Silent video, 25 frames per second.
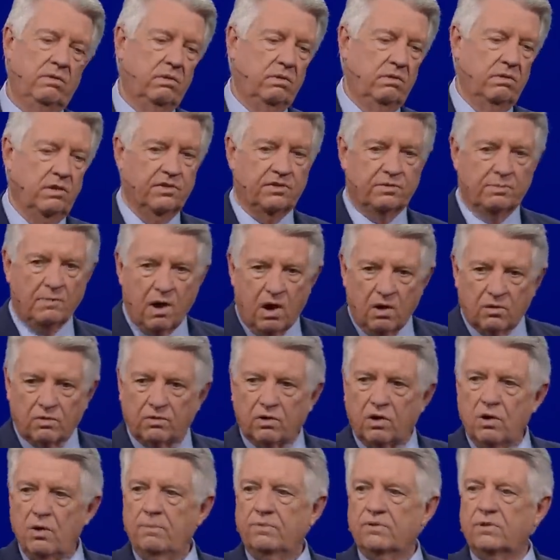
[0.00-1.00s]
the small
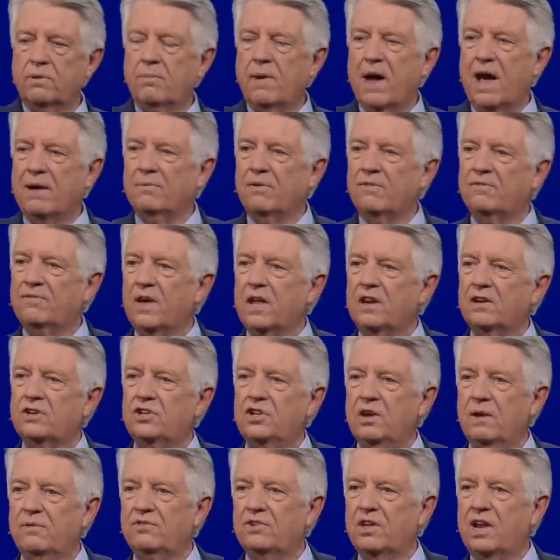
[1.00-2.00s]
groups, the Bible
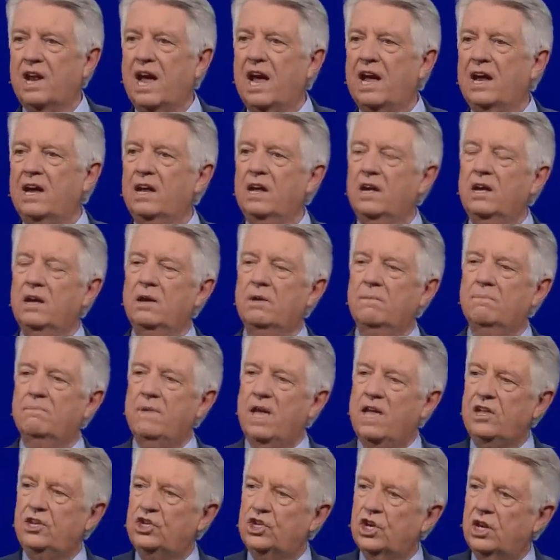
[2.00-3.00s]
fellowships that I
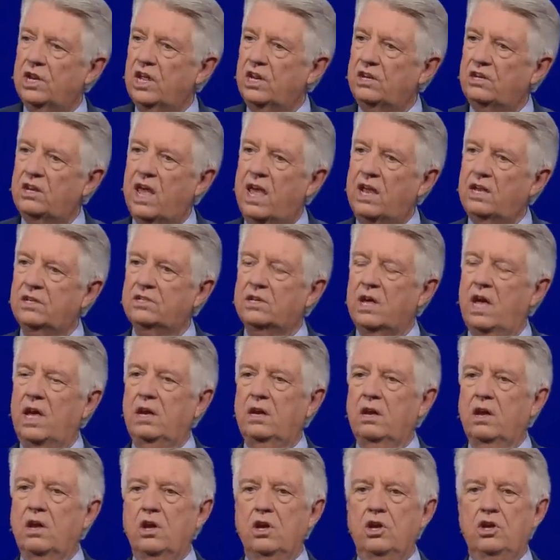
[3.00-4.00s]
mentioned, it takes a,
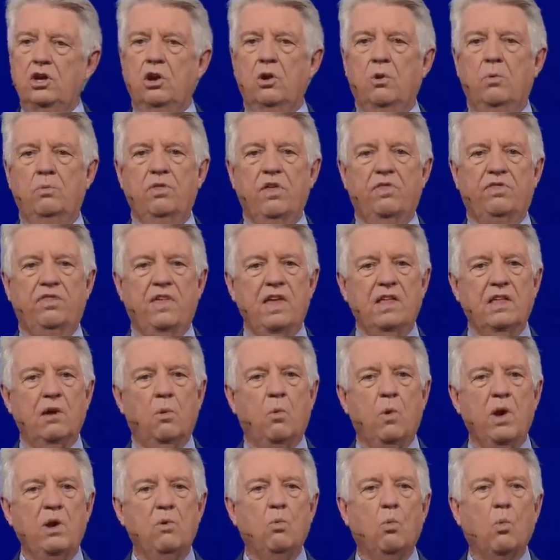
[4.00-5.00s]
you know, the thing
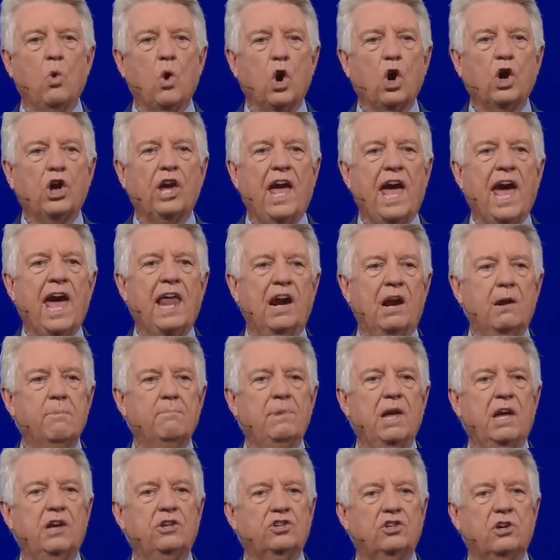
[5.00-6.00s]
that we work at at a
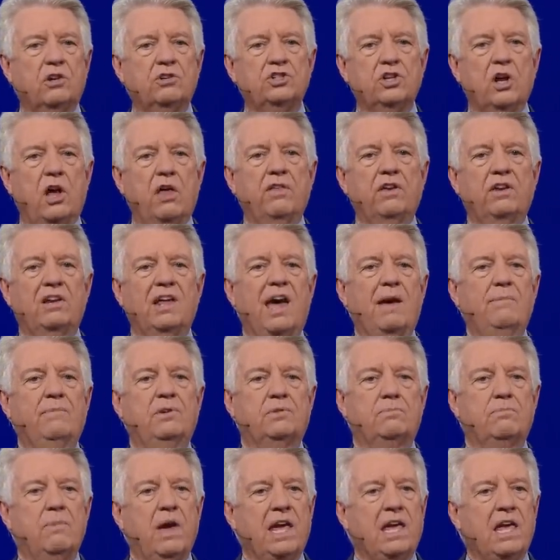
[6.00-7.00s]
big church all the time
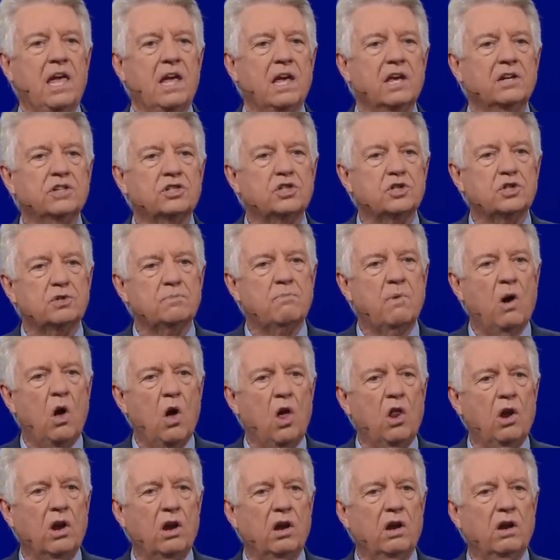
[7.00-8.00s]
is making it
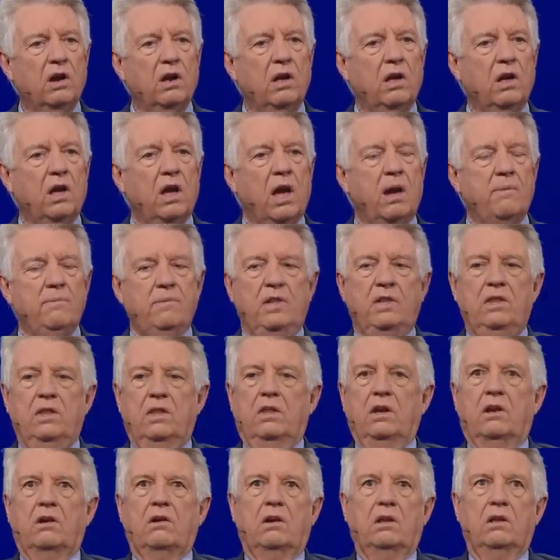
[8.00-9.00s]
smaller. I mean, the